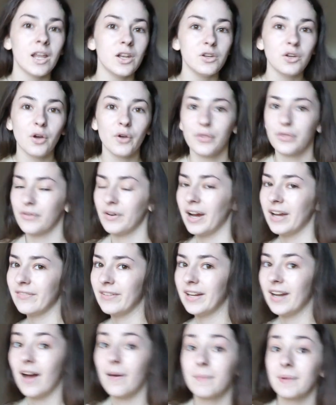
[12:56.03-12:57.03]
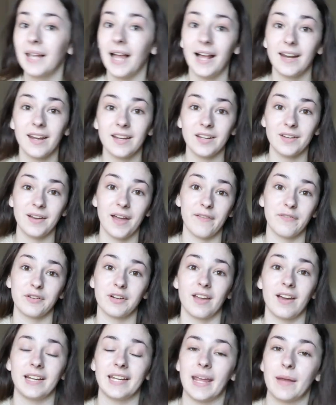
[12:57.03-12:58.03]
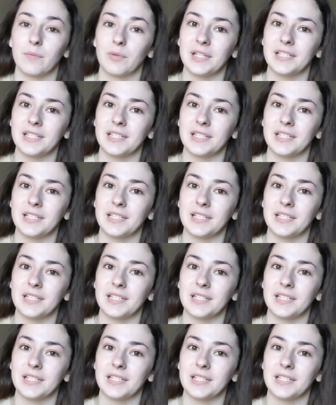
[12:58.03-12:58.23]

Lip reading: Not thriving. I'm glad I don't have a 9 a.m.